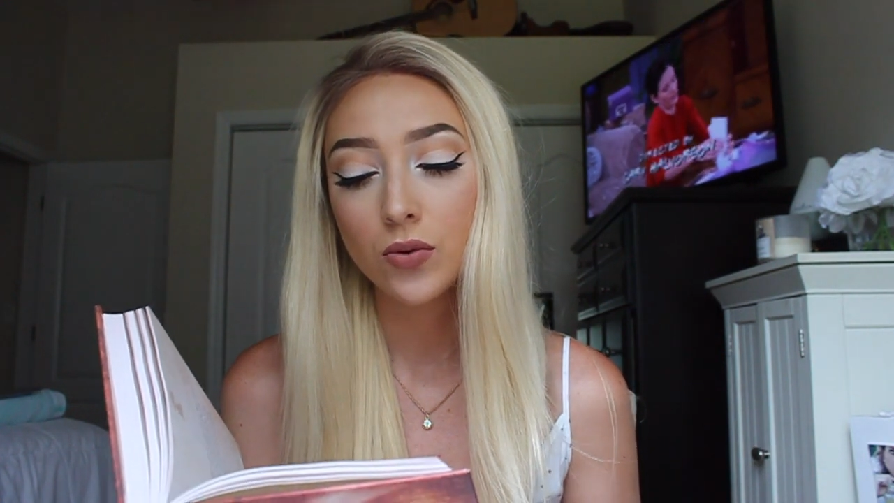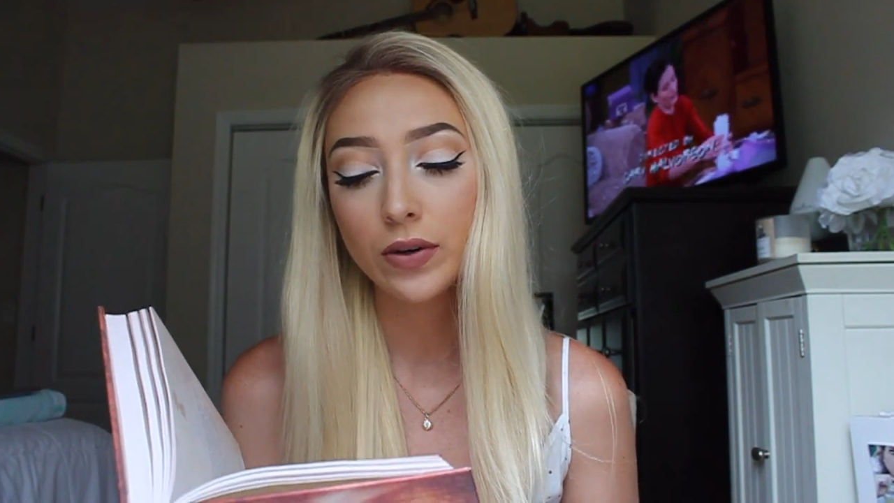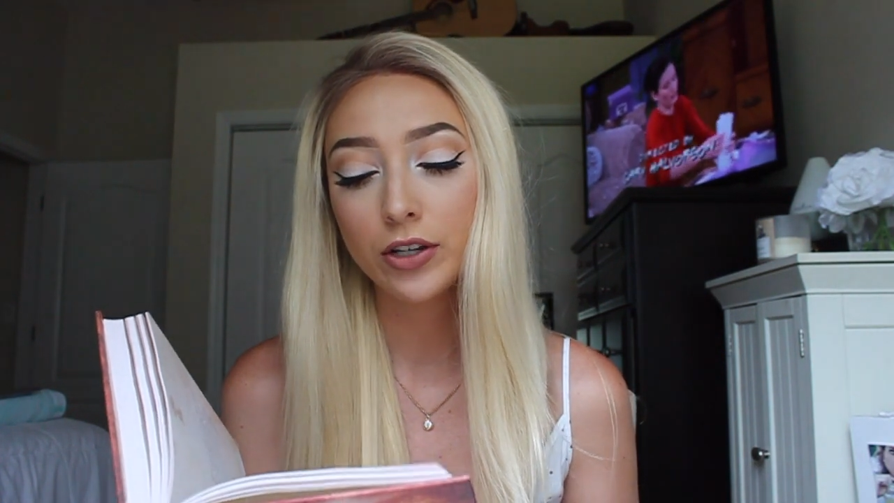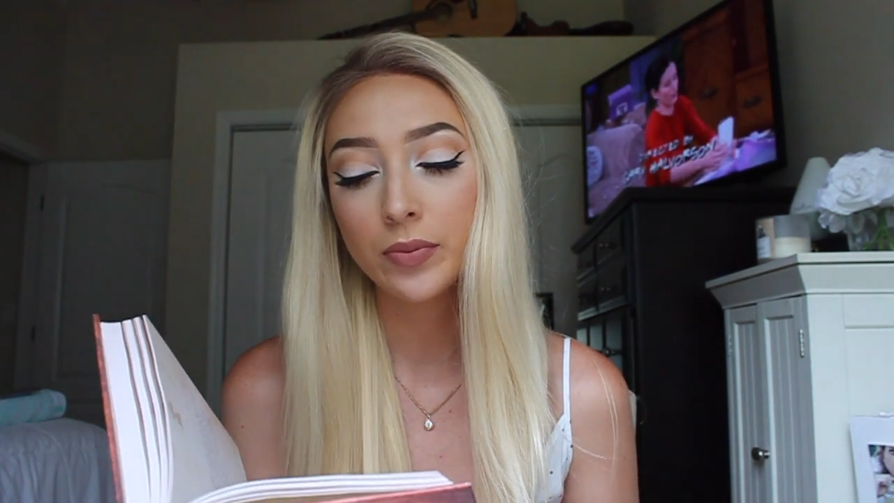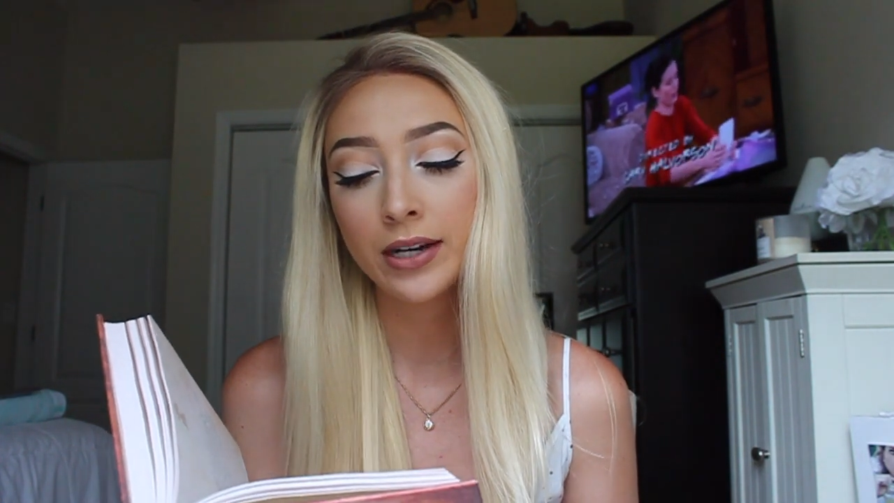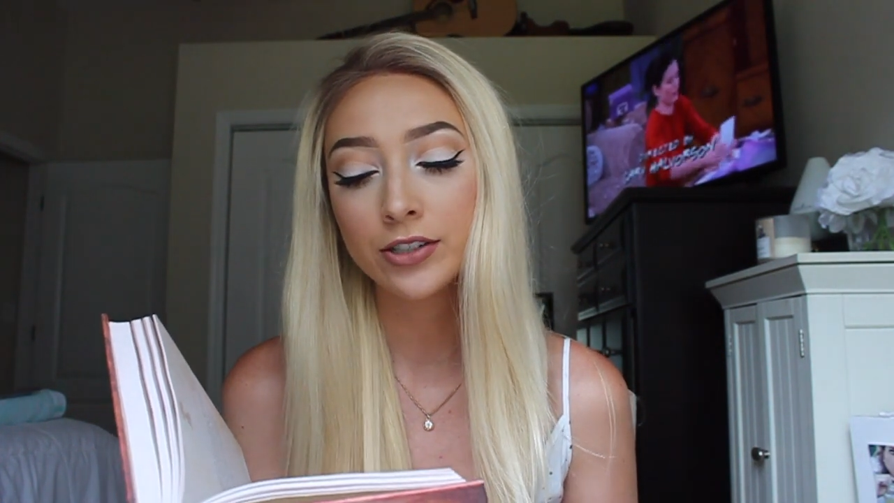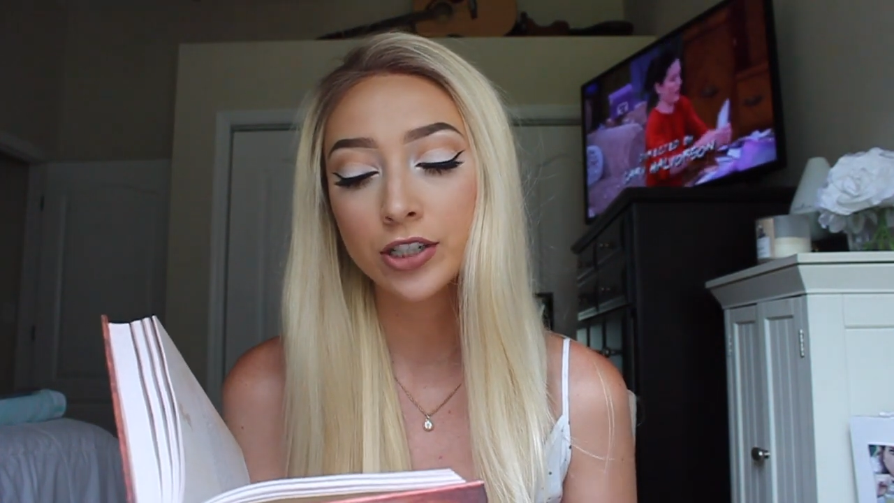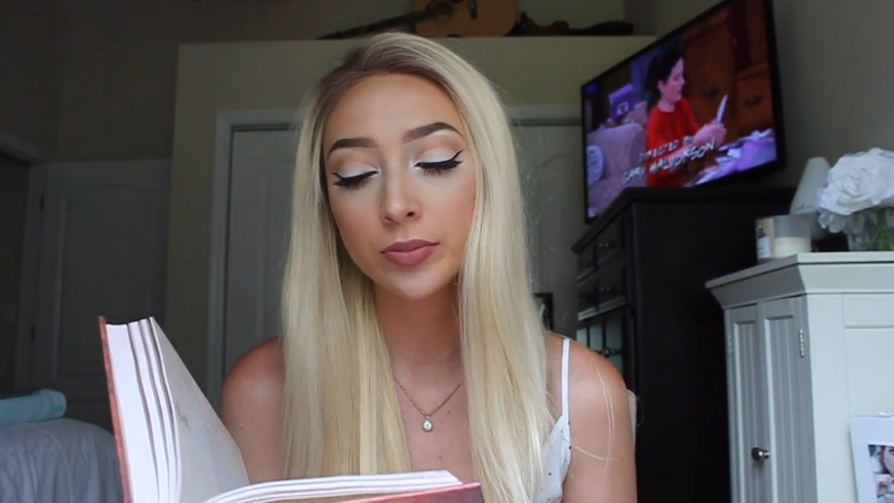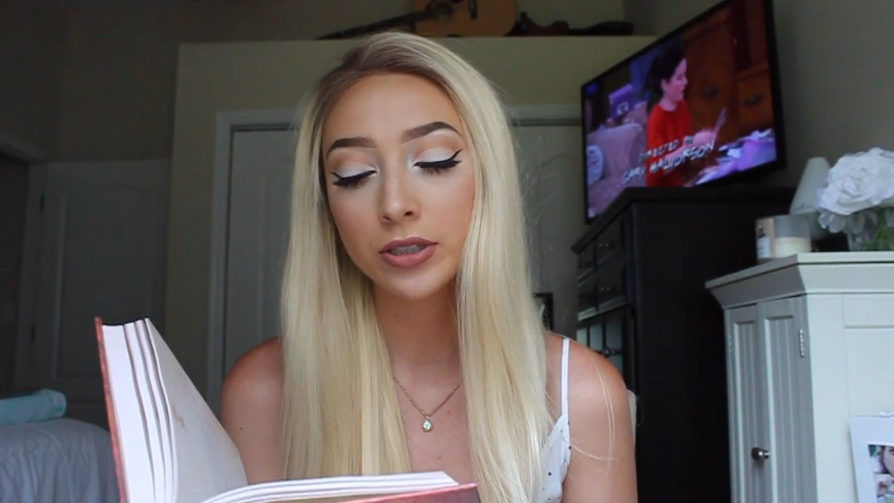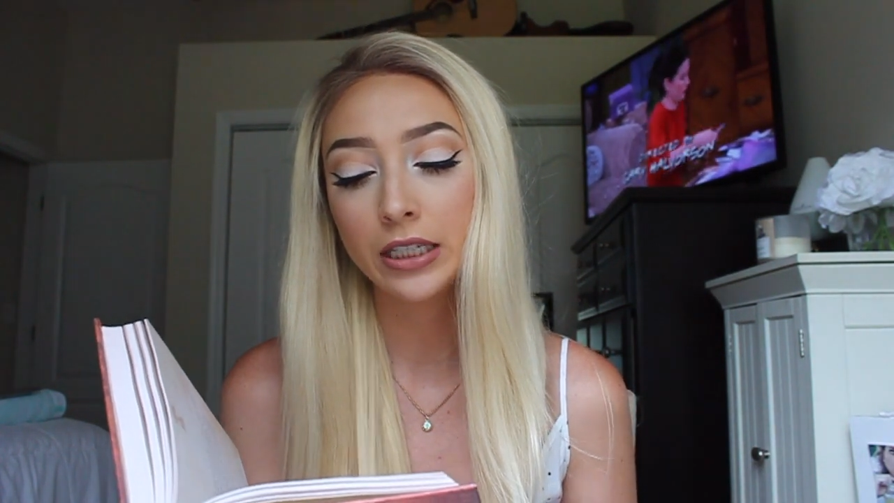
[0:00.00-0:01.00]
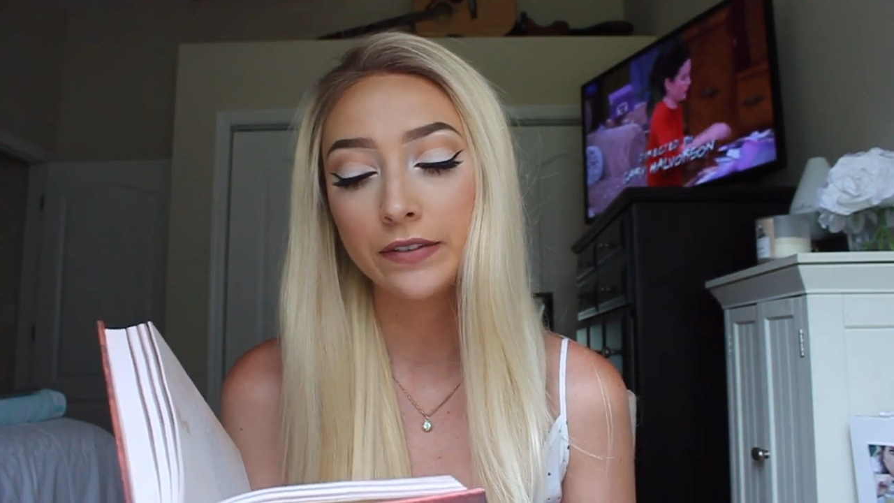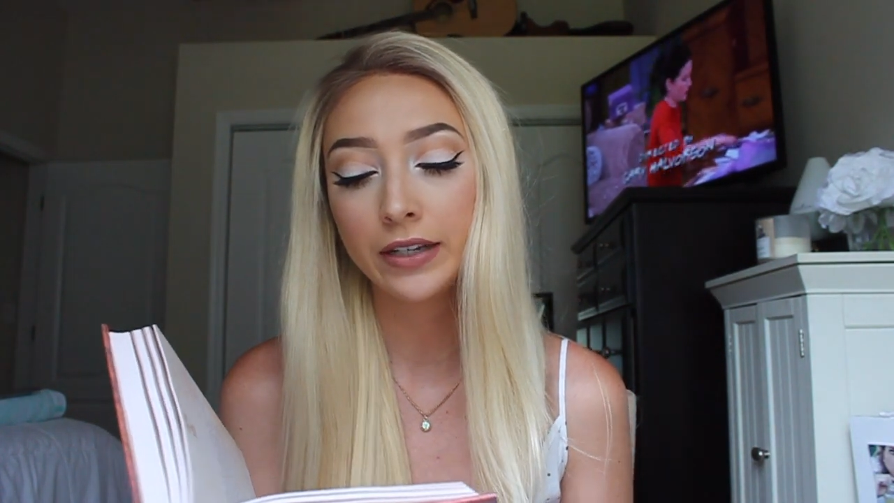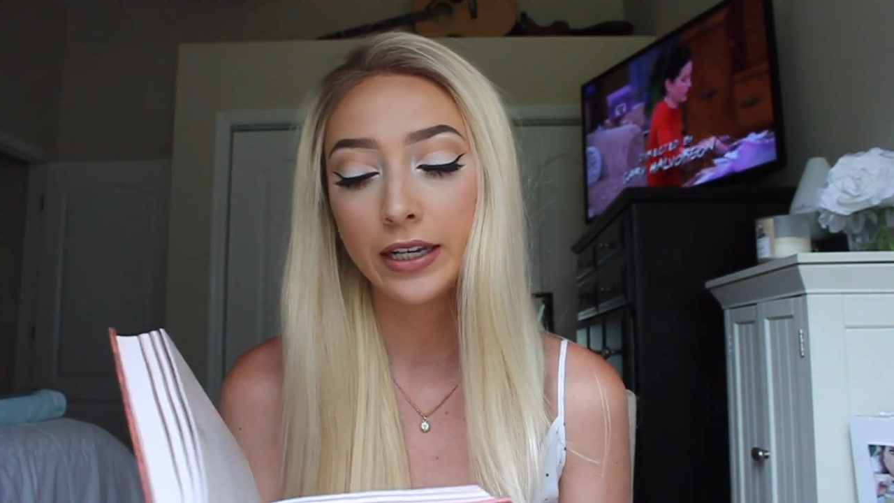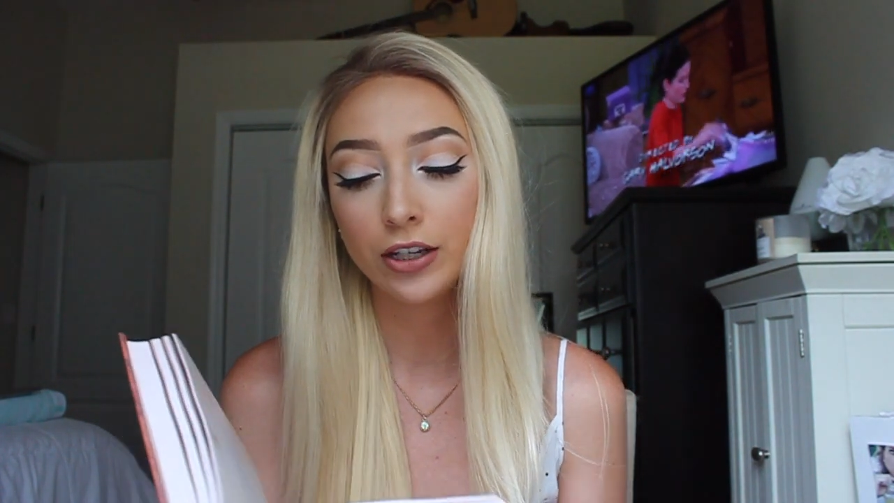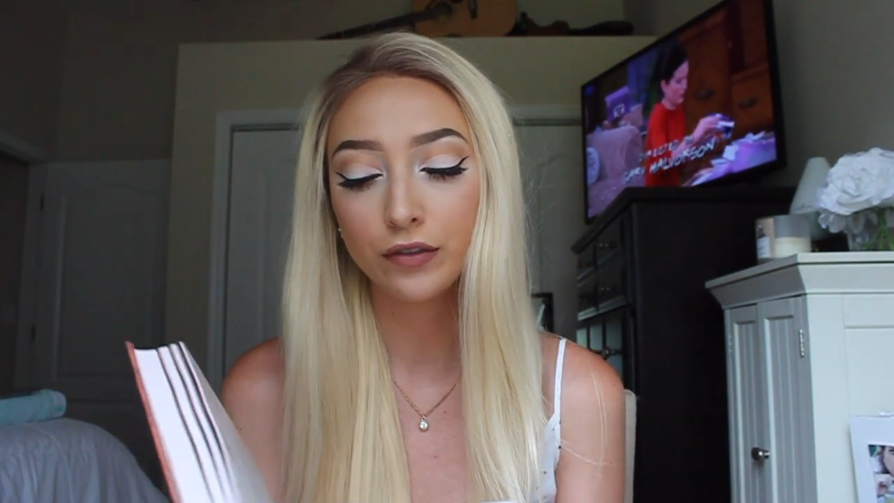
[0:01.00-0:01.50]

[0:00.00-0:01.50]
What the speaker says: When you master believing,